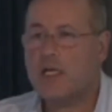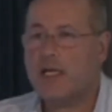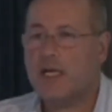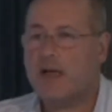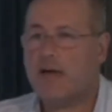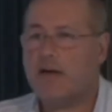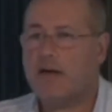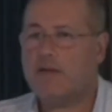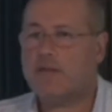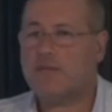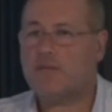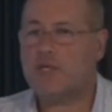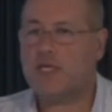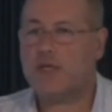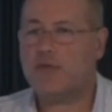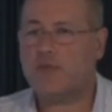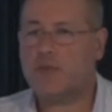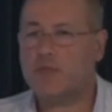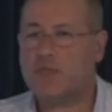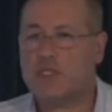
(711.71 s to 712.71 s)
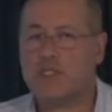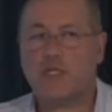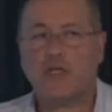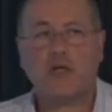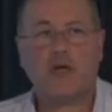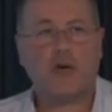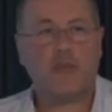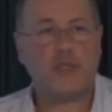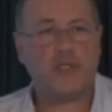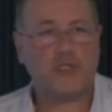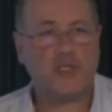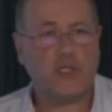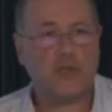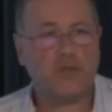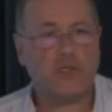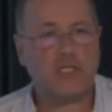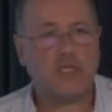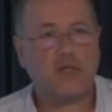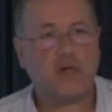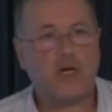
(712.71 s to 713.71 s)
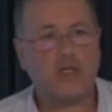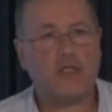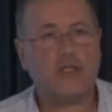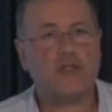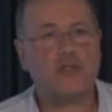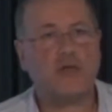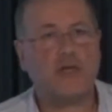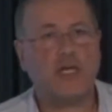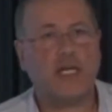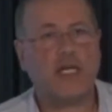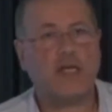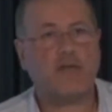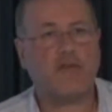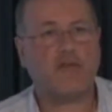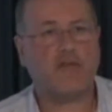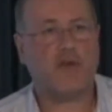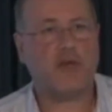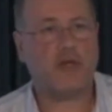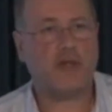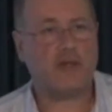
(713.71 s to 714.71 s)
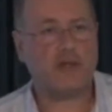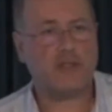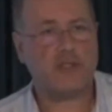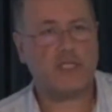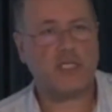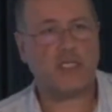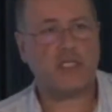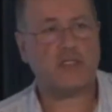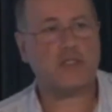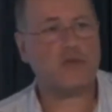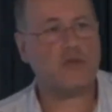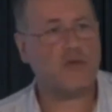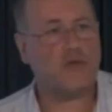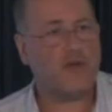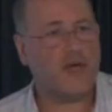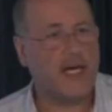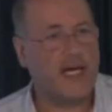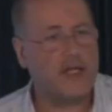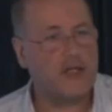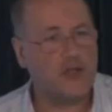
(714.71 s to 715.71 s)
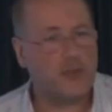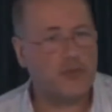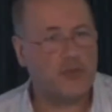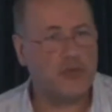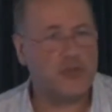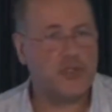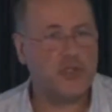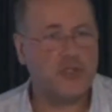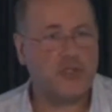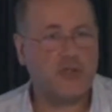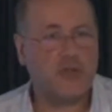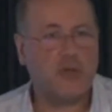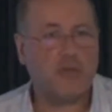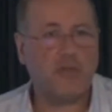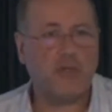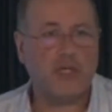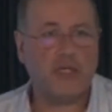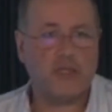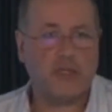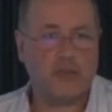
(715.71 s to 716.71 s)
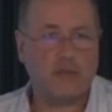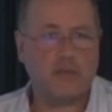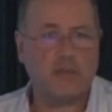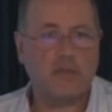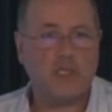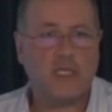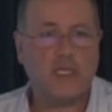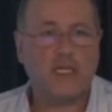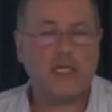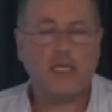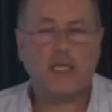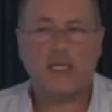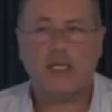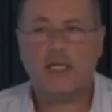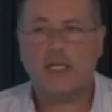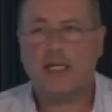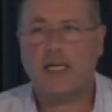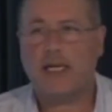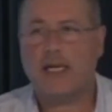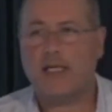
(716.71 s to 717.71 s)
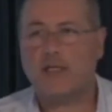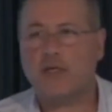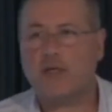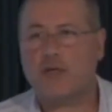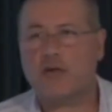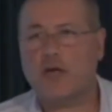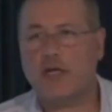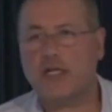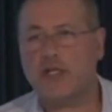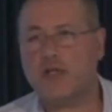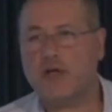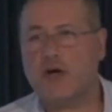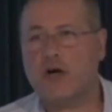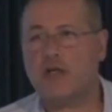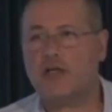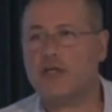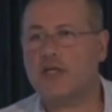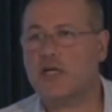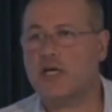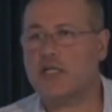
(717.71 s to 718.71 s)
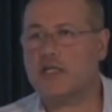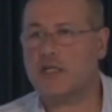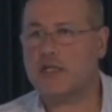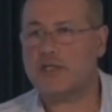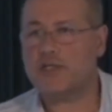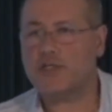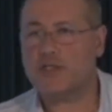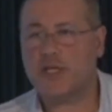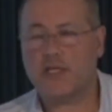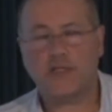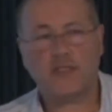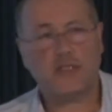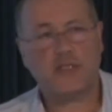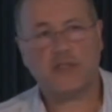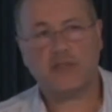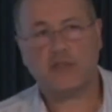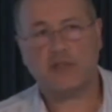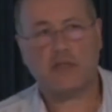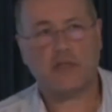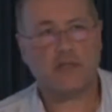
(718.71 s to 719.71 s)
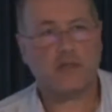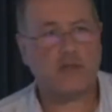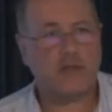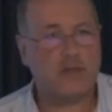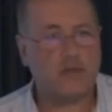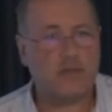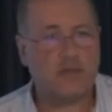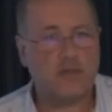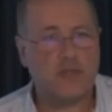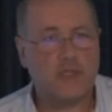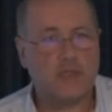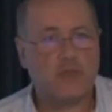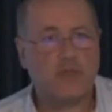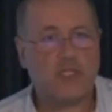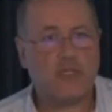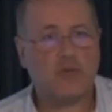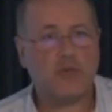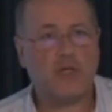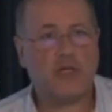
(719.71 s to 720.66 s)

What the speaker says: and we give them a comment sheet. We said, how does your leg feel since you've had your procedure completed? And I call it uncut, uncensored. Whether we